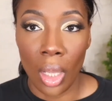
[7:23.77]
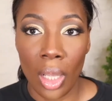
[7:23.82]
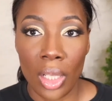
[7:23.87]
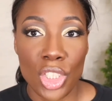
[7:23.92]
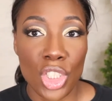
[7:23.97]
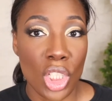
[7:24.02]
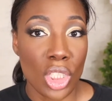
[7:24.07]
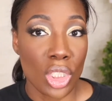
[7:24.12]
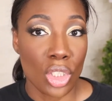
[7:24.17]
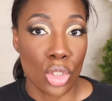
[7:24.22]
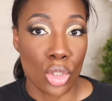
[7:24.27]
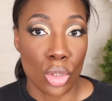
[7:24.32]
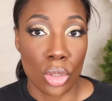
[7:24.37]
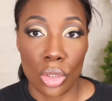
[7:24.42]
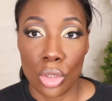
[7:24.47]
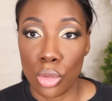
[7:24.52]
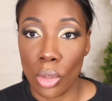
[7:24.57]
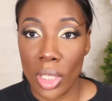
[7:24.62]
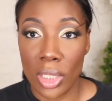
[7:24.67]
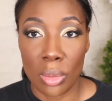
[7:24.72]

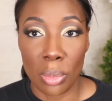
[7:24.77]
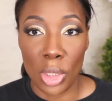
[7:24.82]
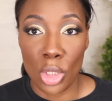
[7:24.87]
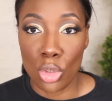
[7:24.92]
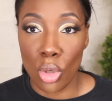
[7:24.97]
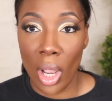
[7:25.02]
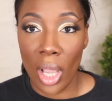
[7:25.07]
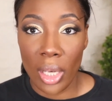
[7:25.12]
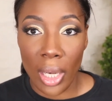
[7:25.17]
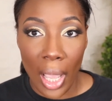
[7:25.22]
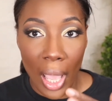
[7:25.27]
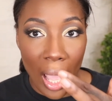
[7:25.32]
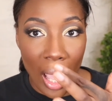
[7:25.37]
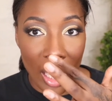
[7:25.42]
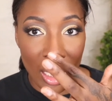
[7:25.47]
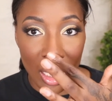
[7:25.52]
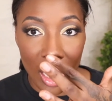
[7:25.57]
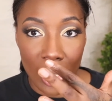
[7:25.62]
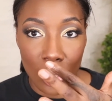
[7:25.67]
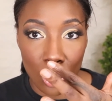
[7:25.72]
Just trust me, try that
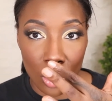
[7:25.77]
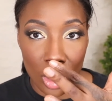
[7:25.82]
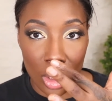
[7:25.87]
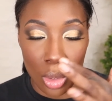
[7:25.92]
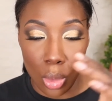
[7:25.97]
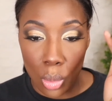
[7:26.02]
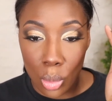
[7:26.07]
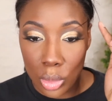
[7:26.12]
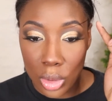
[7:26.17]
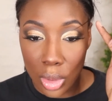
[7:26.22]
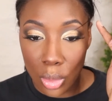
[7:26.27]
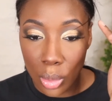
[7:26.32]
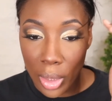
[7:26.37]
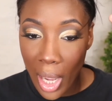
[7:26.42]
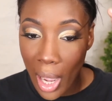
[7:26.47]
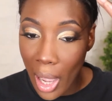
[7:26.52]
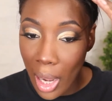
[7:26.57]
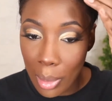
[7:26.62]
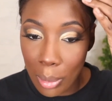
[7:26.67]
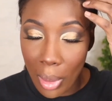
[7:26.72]
highlight on your nose and on
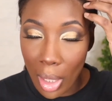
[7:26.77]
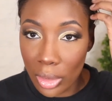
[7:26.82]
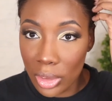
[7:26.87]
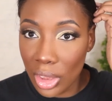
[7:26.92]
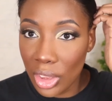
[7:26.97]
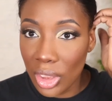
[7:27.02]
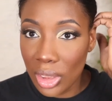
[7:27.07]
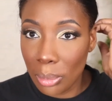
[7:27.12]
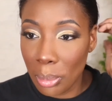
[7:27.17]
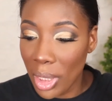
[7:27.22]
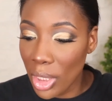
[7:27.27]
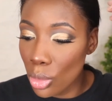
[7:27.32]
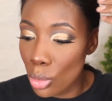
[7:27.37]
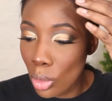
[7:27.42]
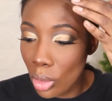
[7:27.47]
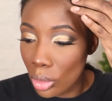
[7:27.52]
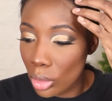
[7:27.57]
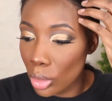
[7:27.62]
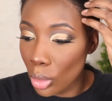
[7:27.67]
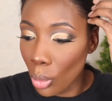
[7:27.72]
your eyebrows. It just makes you
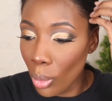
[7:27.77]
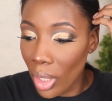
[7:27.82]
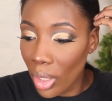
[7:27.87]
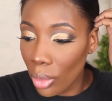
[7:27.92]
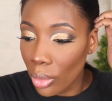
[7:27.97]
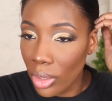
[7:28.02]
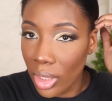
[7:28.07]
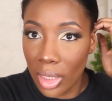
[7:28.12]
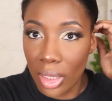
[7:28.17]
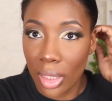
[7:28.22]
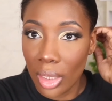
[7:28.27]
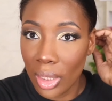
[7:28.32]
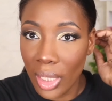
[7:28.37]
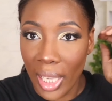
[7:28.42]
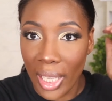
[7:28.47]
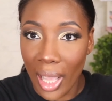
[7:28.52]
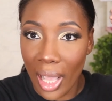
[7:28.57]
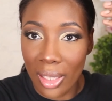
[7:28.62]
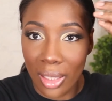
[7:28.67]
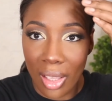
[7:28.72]
look so healthy.
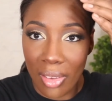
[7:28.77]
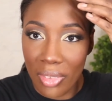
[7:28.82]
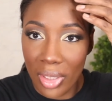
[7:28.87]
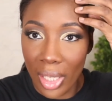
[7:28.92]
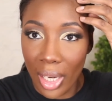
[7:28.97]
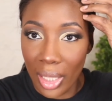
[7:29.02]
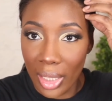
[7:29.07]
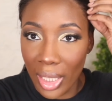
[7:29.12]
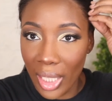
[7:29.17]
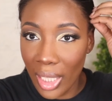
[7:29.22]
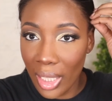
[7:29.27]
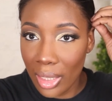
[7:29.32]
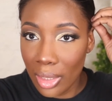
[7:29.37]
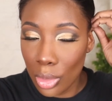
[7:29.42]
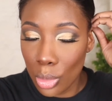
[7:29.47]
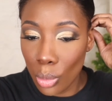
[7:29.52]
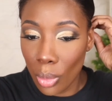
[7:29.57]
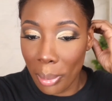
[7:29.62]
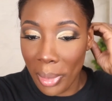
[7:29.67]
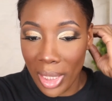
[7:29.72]
Like, I love it. I can't
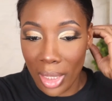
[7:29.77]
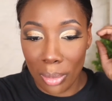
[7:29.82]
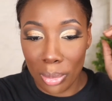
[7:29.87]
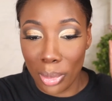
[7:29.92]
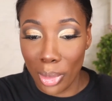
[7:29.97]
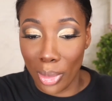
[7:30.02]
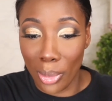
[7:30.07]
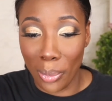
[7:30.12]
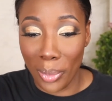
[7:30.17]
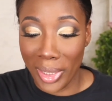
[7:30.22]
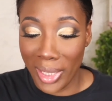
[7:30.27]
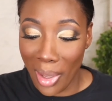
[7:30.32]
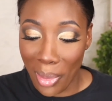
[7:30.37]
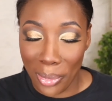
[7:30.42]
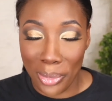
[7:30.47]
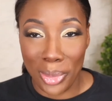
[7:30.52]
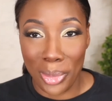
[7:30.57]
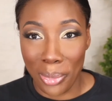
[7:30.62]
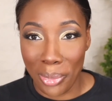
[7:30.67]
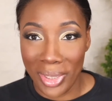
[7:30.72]
do a makeup look
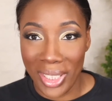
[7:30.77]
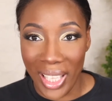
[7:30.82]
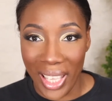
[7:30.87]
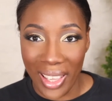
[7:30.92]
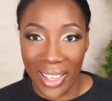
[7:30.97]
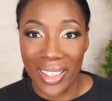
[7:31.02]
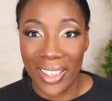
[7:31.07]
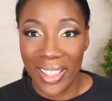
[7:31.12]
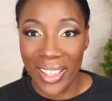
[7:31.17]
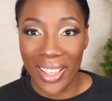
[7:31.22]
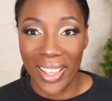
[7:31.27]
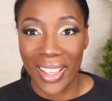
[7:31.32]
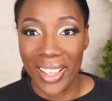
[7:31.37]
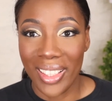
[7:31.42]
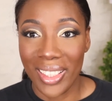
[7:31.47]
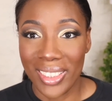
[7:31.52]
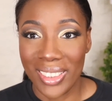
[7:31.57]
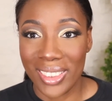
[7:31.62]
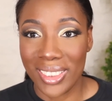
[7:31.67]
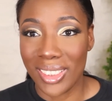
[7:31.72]
without doing that.
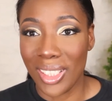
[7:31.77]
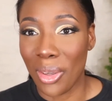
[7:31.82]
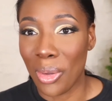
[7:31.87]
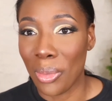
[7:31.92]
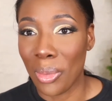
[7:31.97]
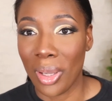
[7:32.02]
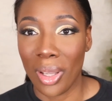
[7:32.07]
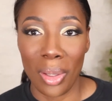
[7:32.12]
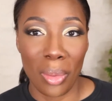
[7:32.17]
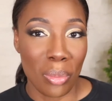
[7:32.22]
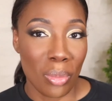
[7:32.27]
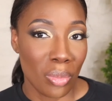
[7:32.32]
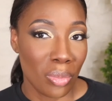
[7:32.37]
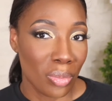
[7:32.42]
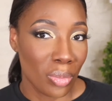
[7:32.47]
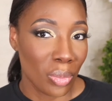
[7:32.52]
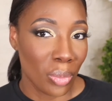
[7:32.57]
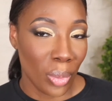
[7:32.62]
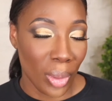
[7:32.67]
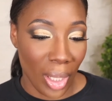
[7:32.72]
So
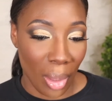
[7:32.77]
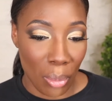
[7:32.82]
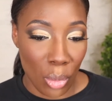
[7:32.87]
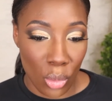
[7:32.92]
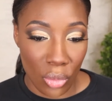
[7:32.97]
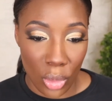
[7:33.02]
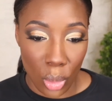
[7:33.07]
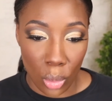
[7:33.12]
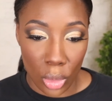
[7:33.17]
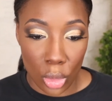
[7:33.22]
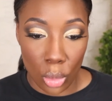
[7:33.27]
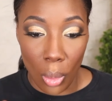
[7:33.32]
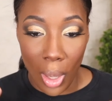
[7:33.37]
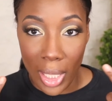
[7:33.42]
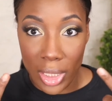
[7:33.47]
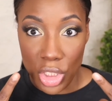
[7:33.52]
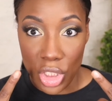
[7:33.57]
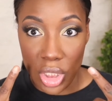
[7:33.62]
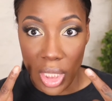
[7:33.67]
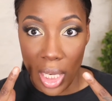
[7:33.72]
what I'm moving on to,
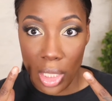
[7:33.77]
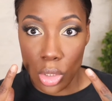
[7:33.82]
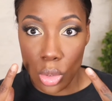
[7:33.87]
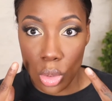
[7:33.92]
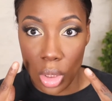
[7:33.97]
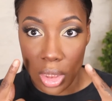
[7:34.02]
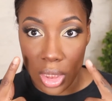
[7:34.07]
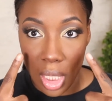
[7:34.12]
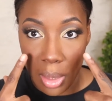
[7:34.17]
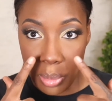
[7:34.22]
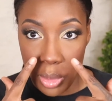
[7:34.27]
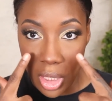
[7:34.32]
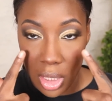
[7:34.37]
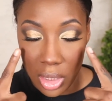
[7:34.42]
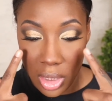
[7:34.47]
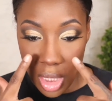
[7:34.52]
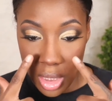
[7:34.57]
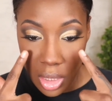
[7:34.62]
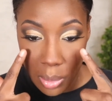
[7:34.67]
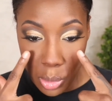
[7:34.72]
I just got to do the
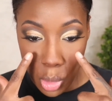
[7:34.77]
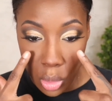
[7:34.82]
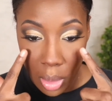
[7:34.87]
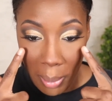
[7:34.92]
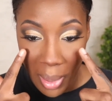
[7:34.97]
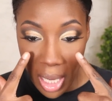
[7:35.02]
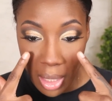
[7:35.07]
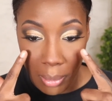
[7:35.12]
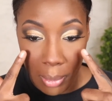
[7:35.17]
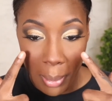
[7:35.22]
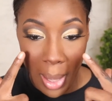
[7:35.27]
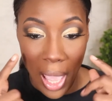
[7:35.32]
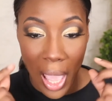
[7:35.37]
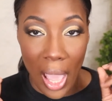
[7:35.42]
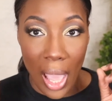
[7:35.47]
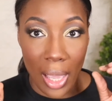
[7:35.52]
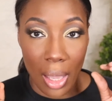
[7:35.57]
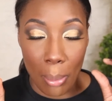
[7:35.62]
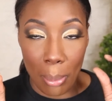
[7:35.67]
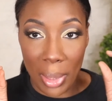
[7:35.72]
touch-ups on the bottom of my
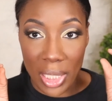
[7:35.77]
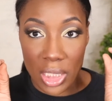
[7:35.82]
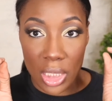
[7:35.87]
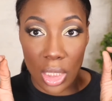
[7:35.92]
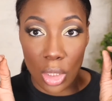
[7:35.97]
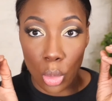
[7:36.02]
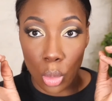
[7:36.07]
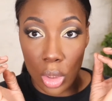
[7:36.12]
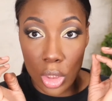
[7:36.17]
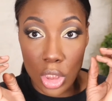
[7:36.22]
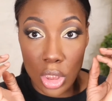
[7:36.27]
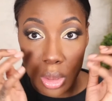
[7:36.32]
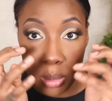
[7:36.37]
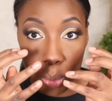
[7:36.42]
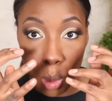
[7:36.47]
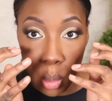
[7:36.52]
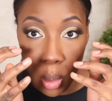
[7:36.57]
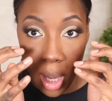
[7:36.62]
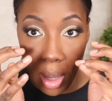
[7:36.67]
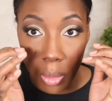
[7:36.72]
eye. I'm basically going to
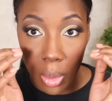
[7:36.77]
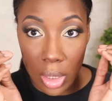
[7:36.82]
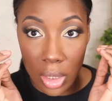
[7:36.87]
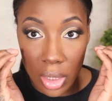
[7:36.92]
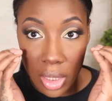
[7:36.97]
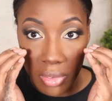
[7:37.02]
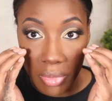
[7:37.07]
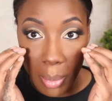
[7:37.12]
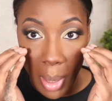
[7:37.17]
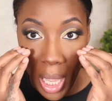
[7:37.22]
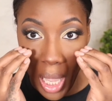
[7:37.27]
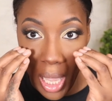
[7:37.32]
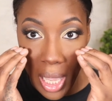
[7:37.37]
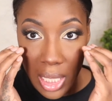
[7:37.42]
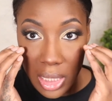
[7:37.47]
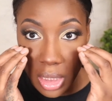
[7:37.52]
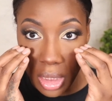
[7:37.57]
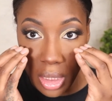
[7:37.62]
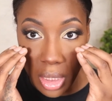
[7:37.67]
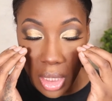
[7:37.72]
smoke out underneath my
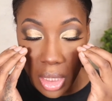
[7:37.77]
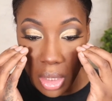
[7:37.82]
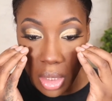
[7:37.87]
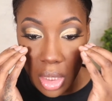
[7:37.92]
eyes under here.